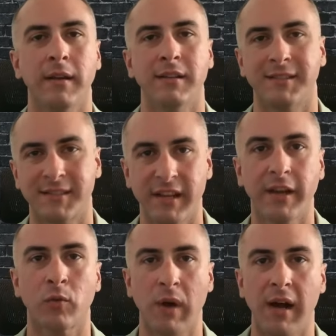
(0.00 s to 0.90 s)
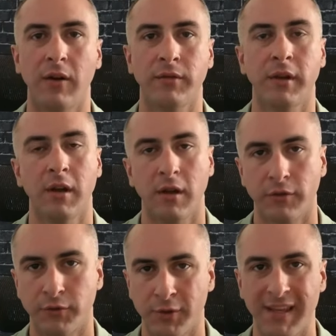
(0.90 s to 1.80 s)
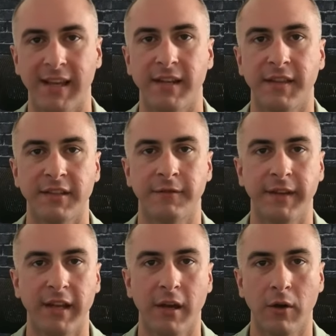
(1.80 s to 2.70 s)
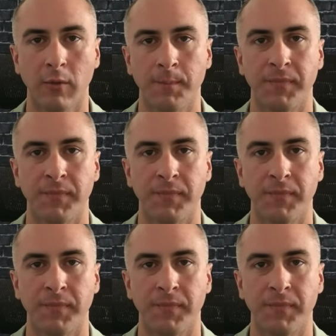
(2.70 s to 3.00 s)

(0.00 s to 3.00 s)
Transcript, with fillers: stick around to the end of this video